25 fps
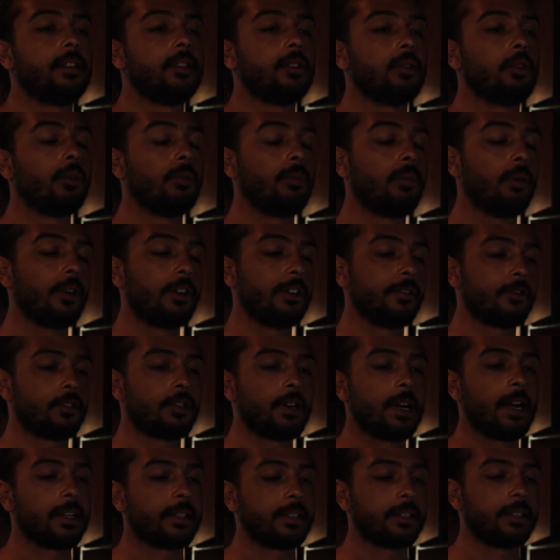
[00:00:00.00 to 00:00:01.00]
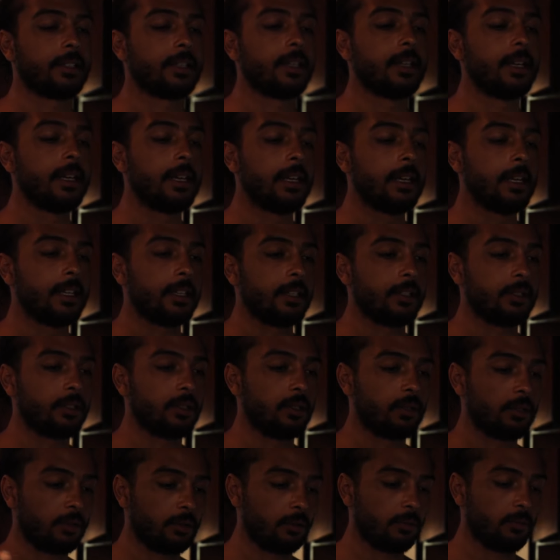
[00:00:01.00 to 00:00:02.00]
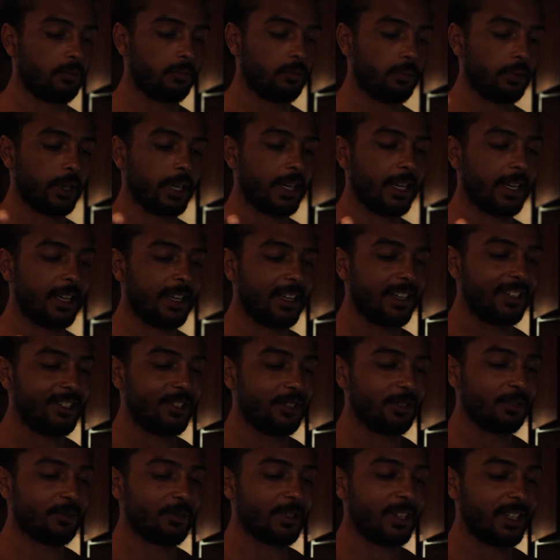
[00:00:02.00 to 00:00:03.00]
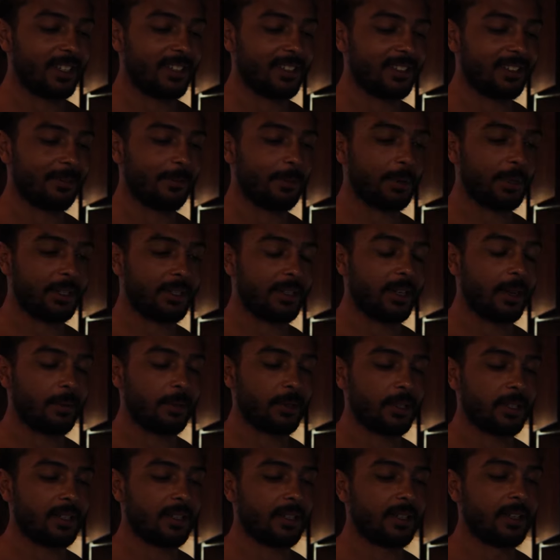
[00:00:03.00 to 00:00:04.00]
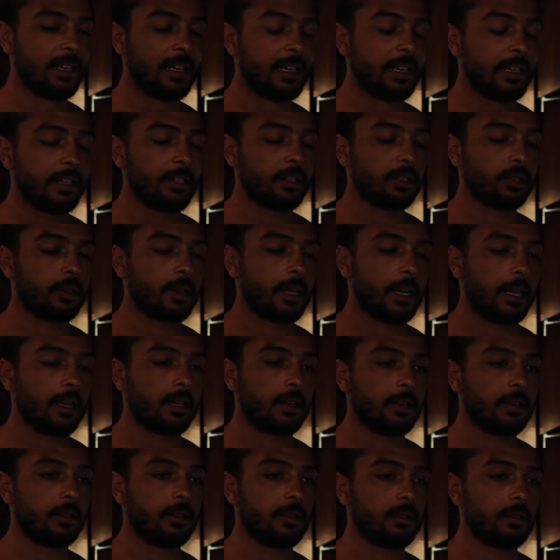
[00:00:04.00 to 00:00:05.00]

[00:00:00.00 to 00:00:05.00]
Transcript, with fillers: And the whole point of tracking is to bring in your rings of perception so that